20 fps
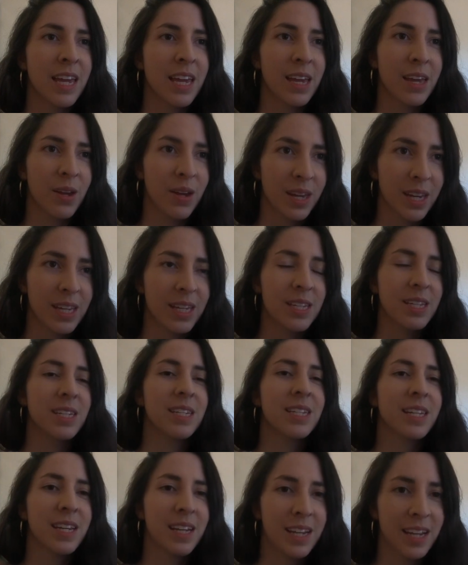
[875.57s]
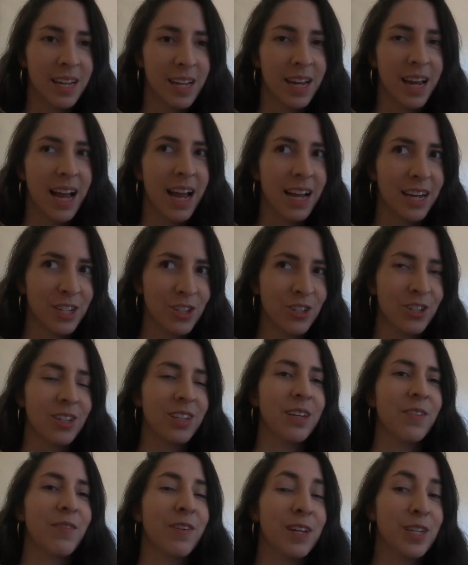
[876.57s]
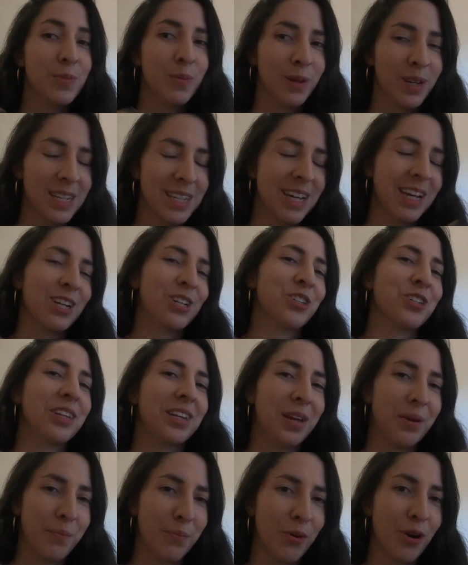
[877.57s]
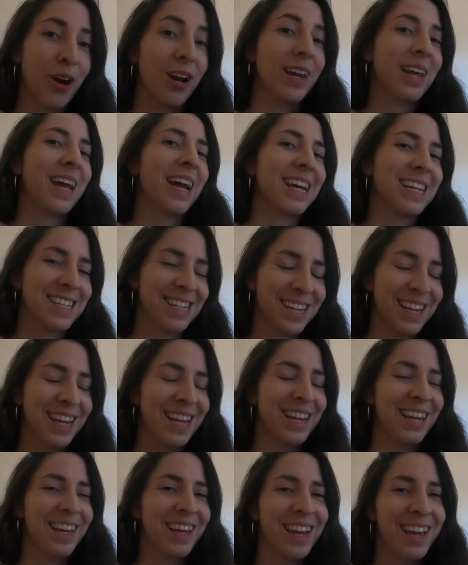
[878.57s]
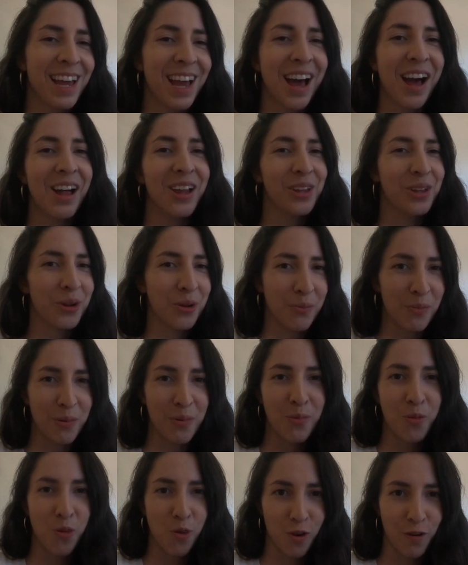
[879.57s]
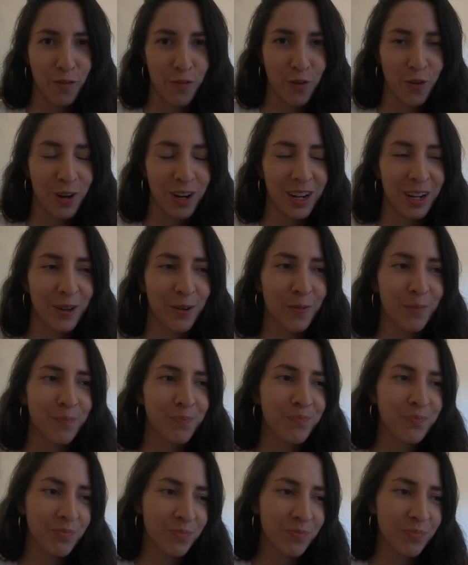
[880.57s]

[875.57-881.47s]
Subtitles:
Facebook is actually broadcasting it a little bit more for you.